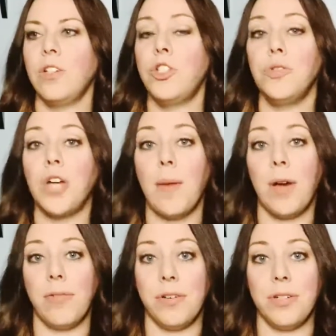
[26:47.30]
2 job
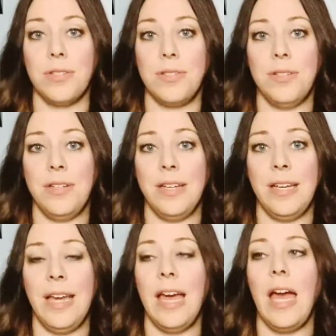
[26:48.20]
offers.
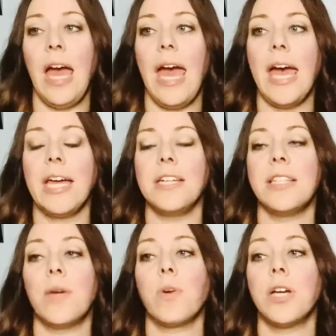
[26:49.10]
And
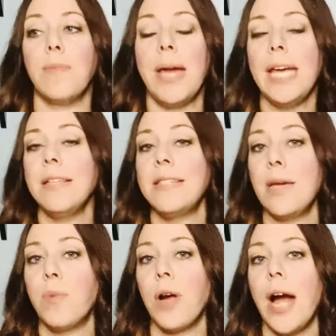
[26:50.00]
they were going to pay the
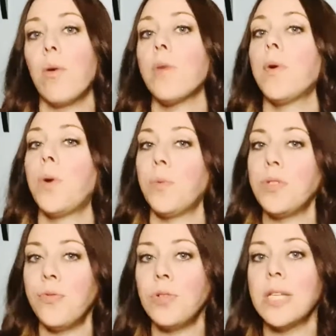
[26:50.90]
same per hour, but one
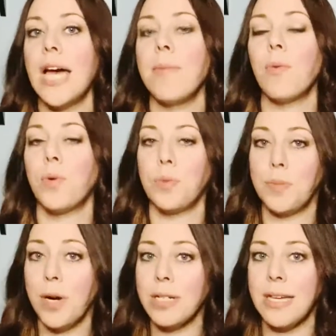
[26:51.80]
was full-time and one was
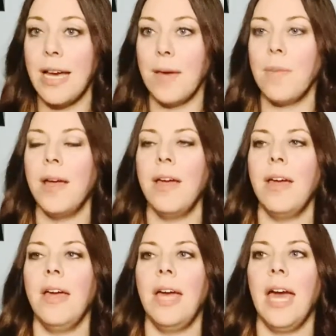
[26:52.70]
part-time.
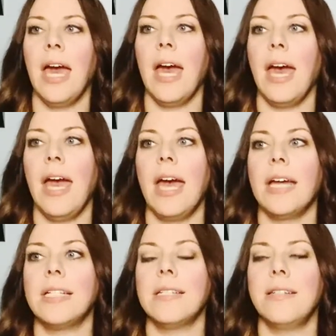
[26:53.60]

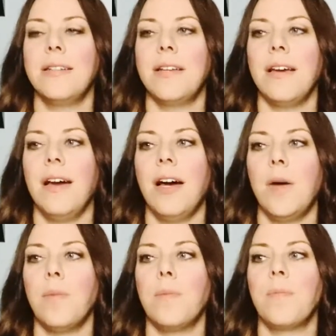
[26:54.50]
And
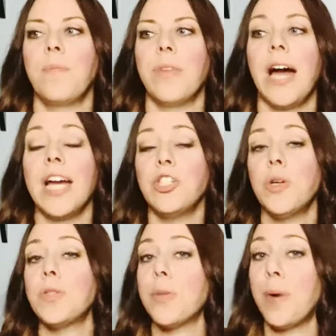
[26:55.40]
I
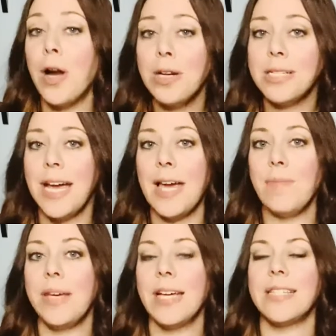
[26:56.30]
chose the
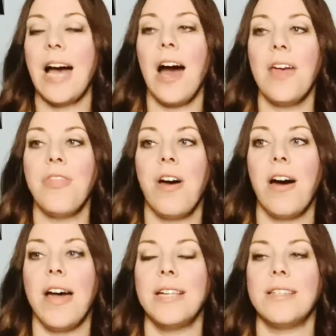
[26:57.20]
part-time because I
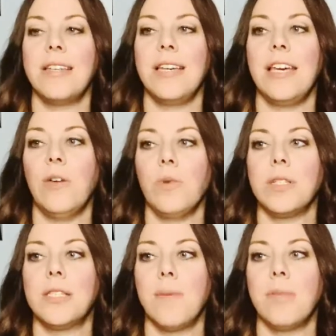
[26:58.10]
thought it
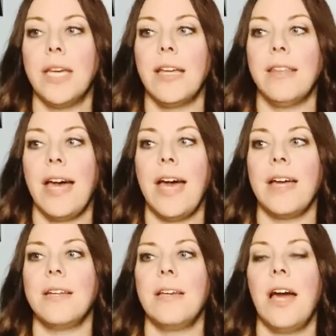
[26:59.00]
was something
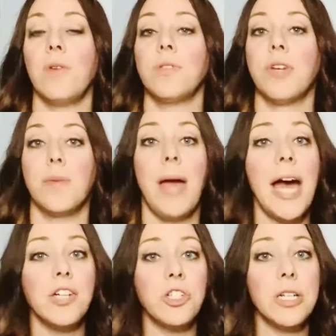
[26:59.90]
that I was very
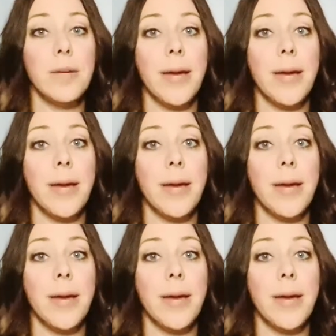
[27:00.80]
passionate